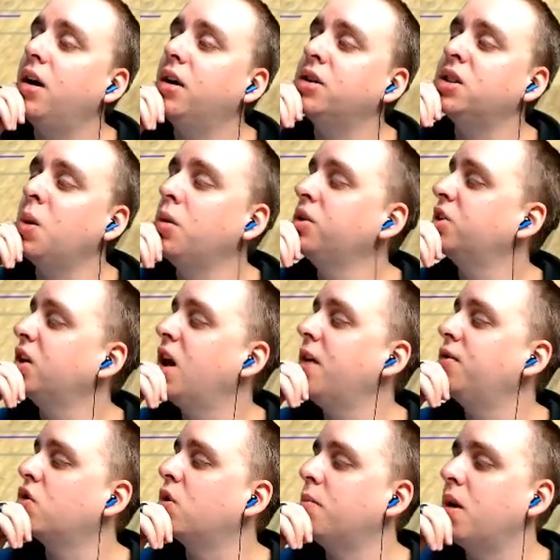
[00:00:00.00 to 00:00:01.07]
Someone's going to
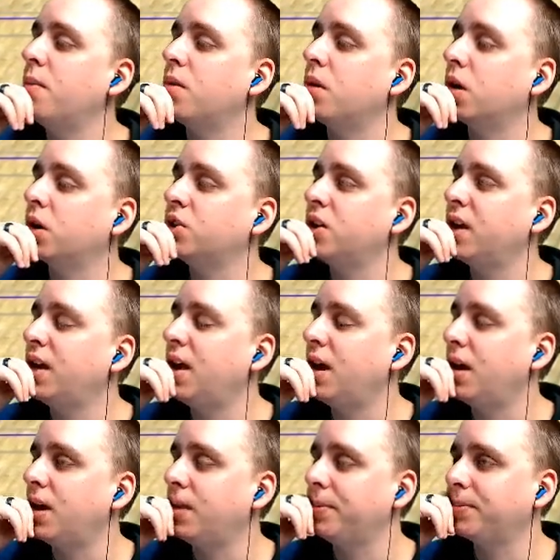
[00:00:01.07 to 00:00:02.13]
have to remember, because I
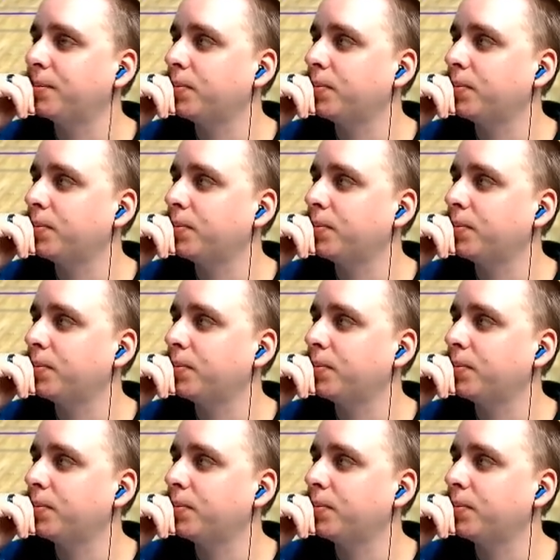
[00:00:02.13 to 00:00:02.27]
can't.